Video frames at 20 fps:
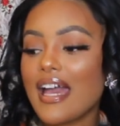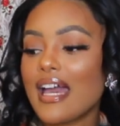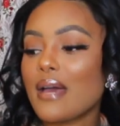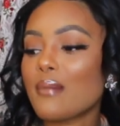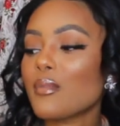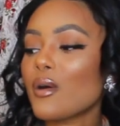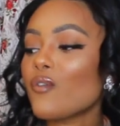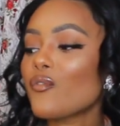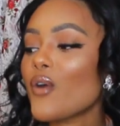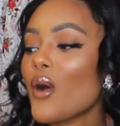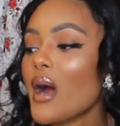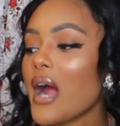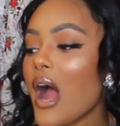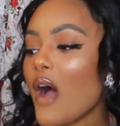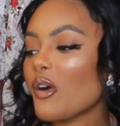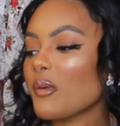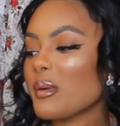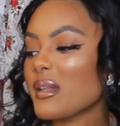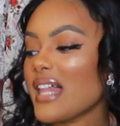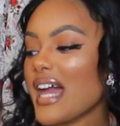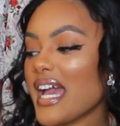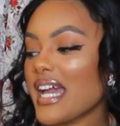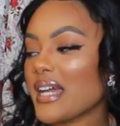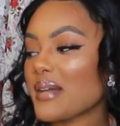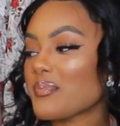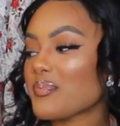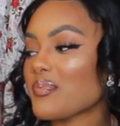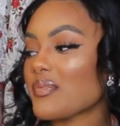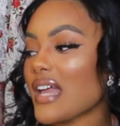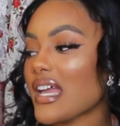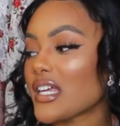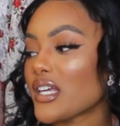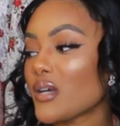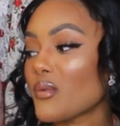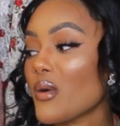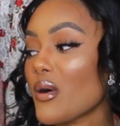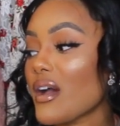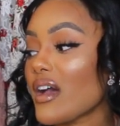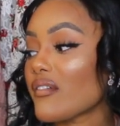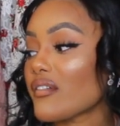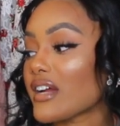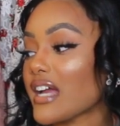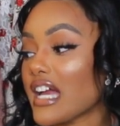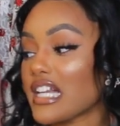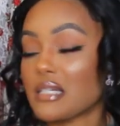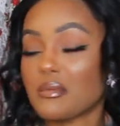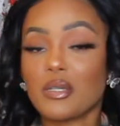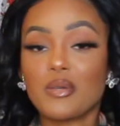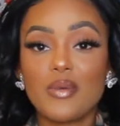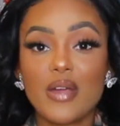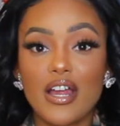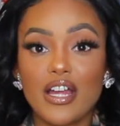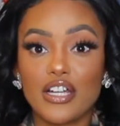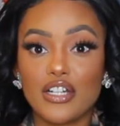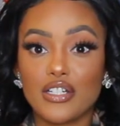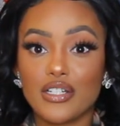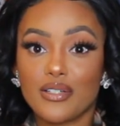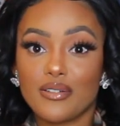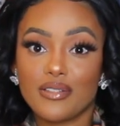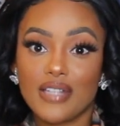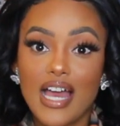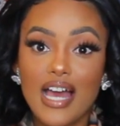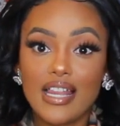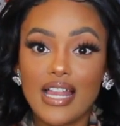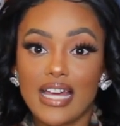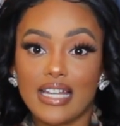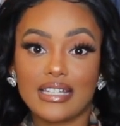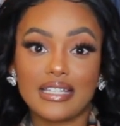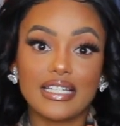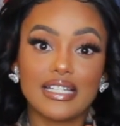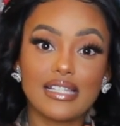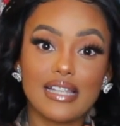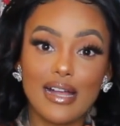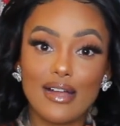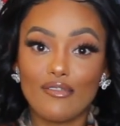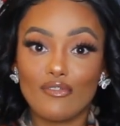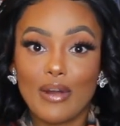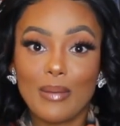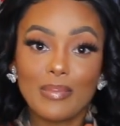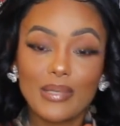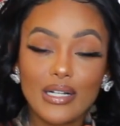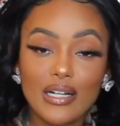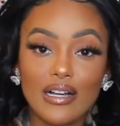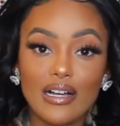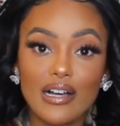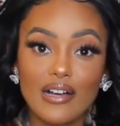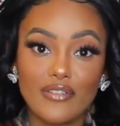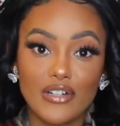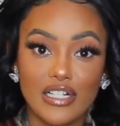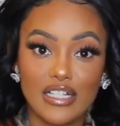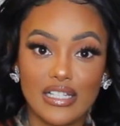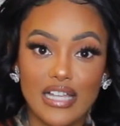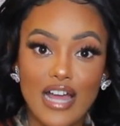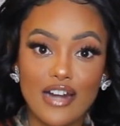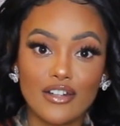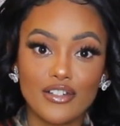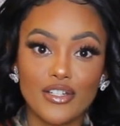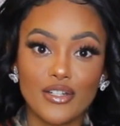And before, I would be like, you won't ever catch me wearing a shoe that like looks like a replica of our designer